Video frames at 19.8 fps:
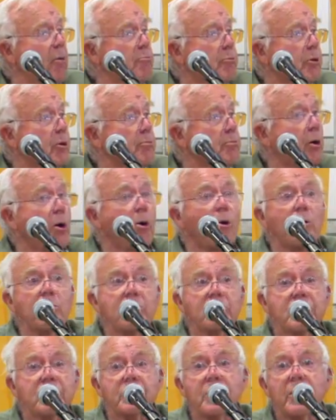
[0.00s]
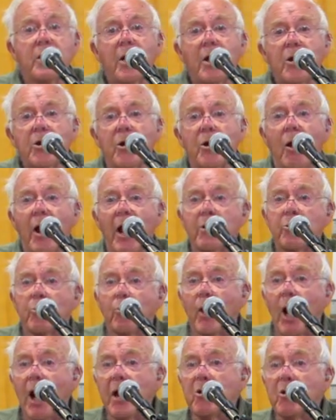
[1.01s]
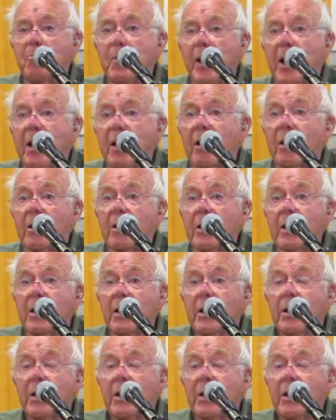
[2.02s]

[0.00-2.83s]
proposed, you had to write a bill,